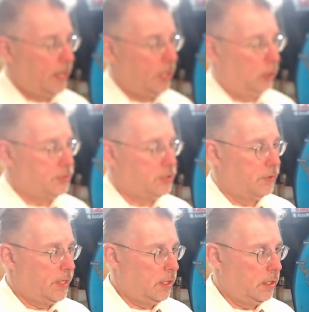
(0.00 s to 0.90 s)
helps
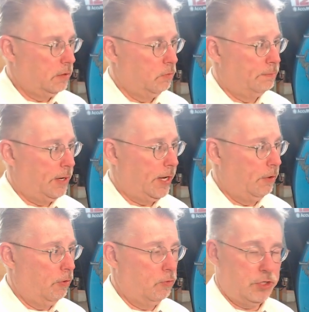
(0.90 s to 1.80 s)
the
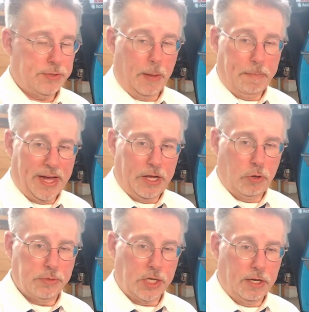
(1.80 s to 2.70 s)
biomes